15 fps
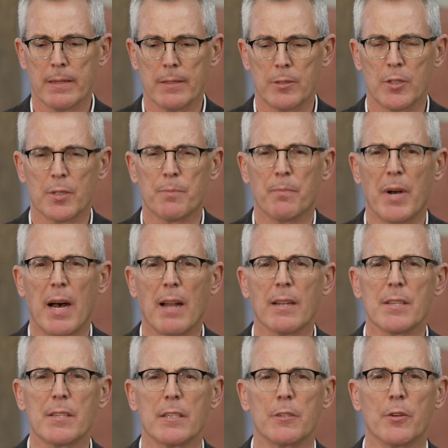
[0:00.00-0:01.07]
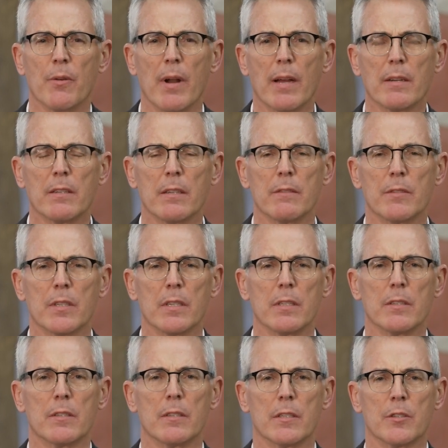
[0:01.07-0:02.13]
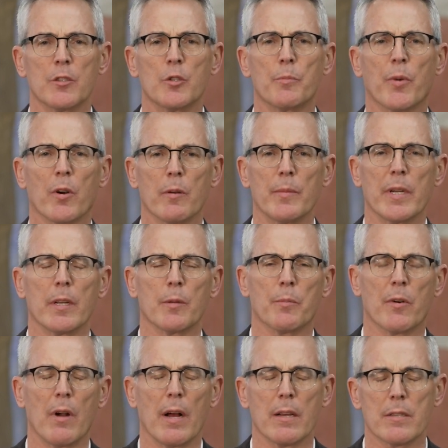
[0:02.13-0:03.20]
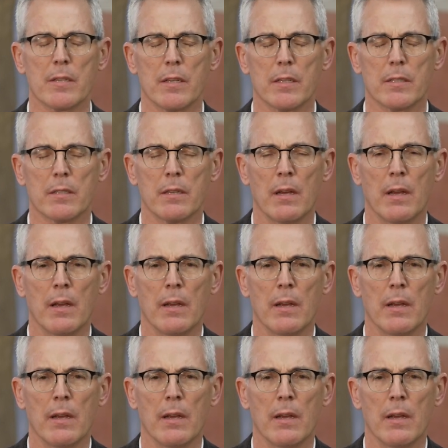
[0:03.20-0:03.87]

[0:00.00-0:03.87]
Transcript: just policy directives is this new permitting process